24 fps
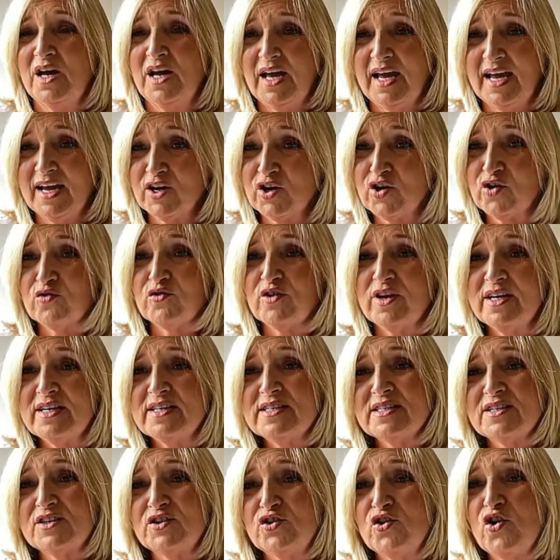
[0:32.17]

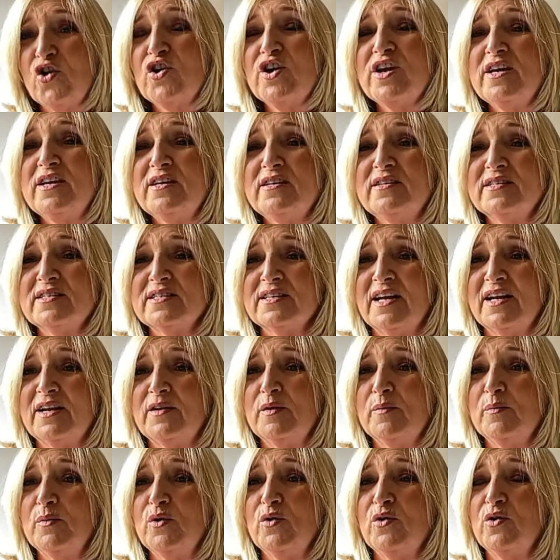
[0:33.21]
increase the noise, and the
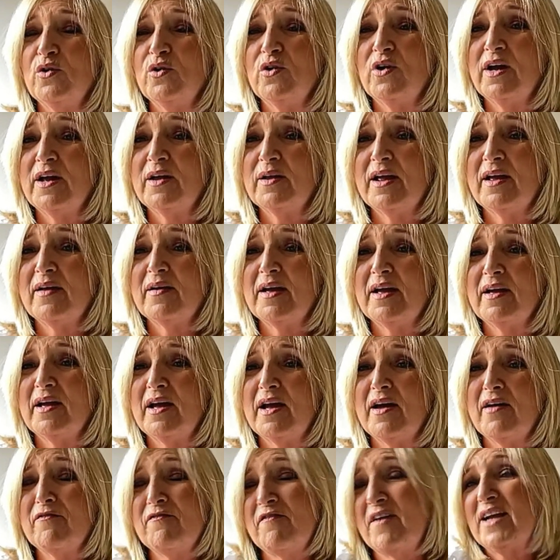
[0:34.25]
more it
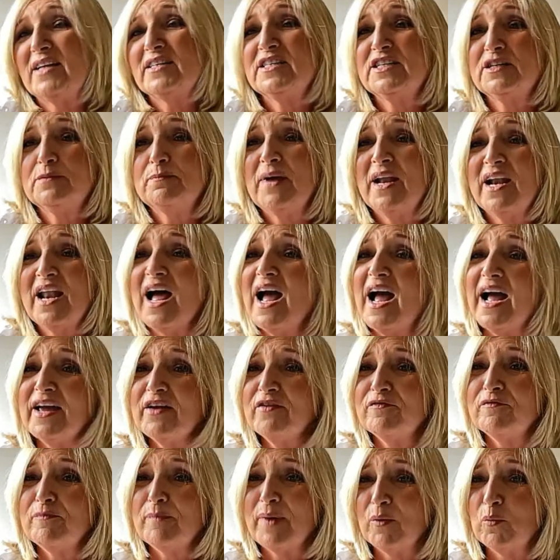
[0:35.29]
affected my
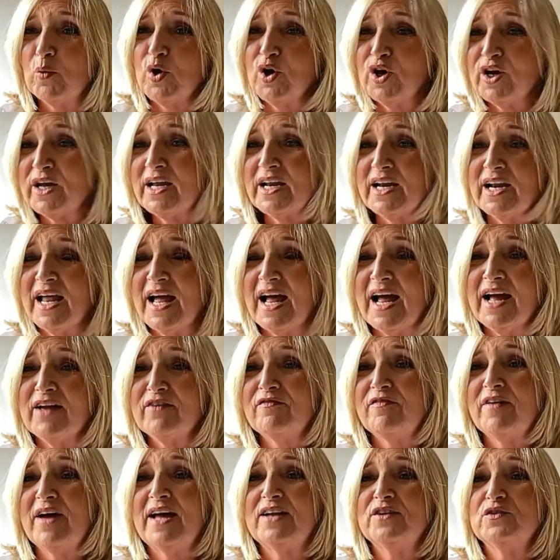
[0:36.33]
life, my working
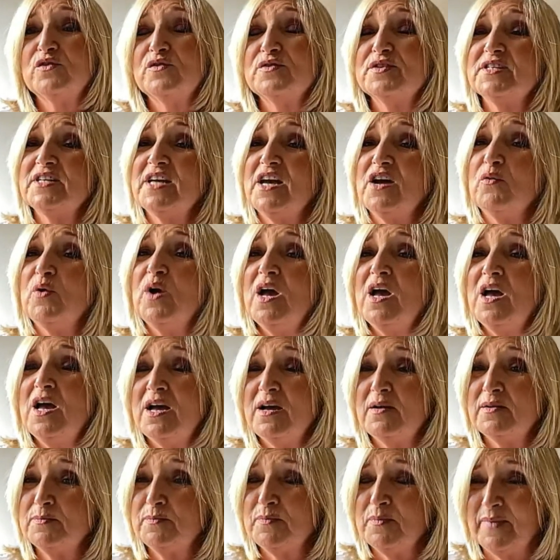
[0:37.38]
life, and also
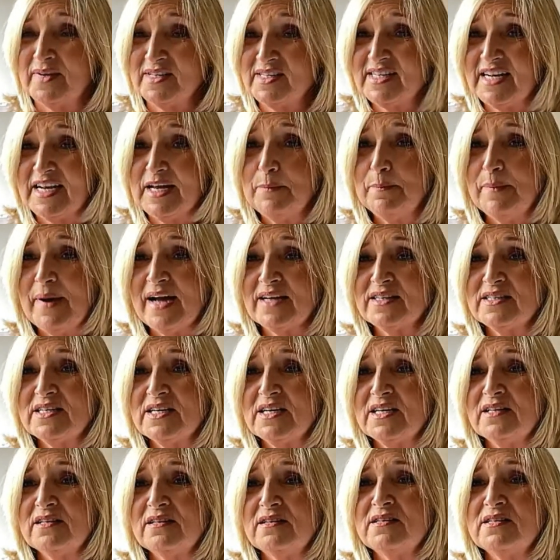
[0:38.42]
my sleep
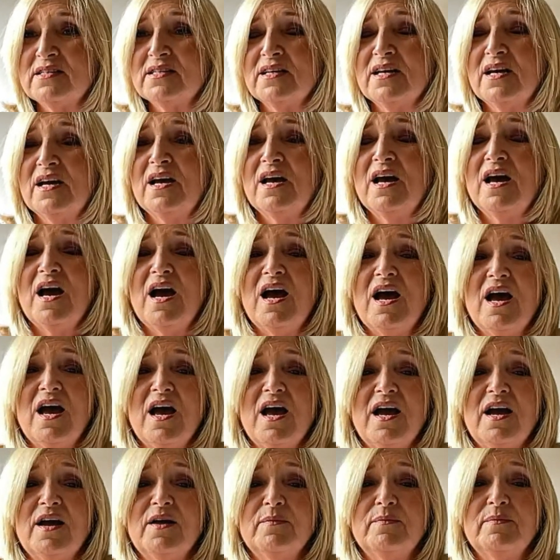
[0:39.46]
patterns.
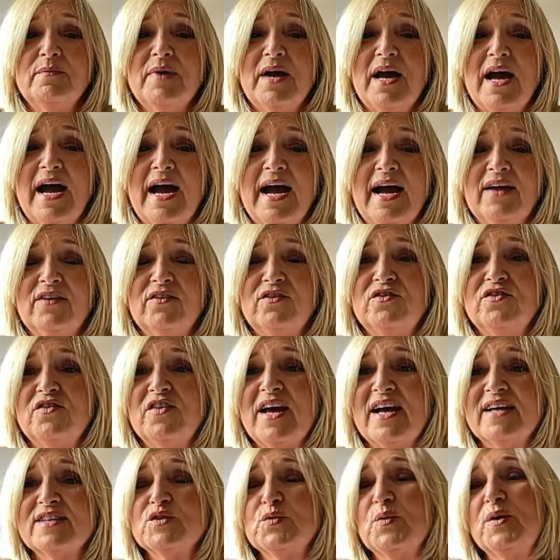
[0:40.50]
And
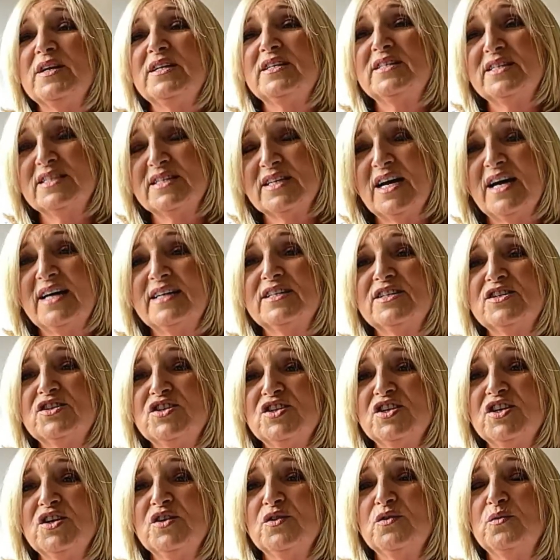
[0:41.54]
that's when I decided
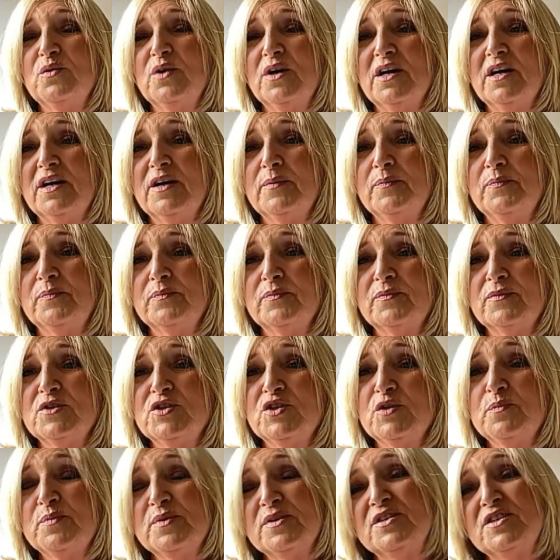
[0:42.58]
to
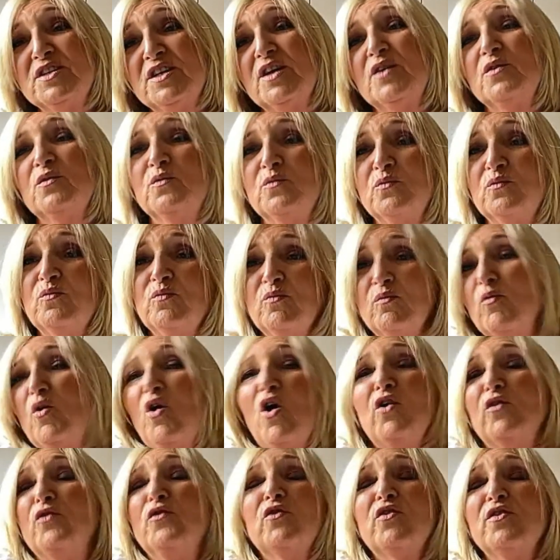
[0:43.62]
pursue what
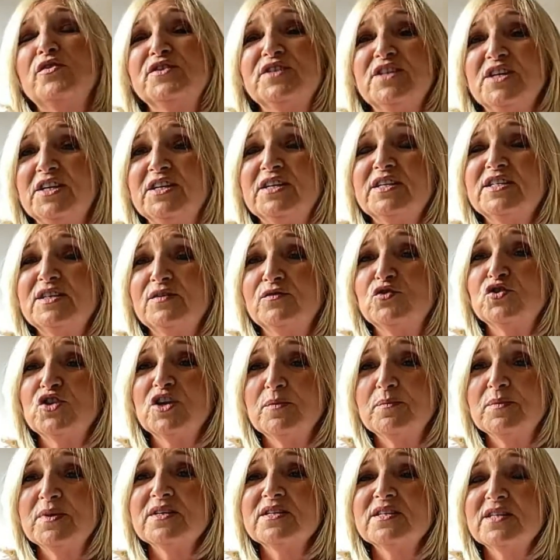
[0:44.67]
other alternative
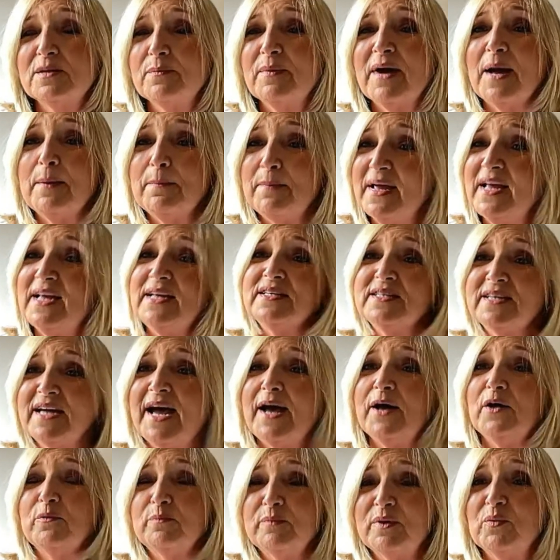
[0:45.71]
treatments there might be to
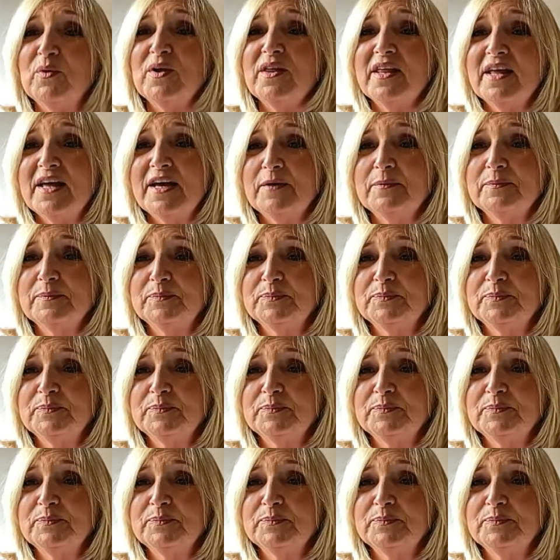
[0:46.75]
help me with it.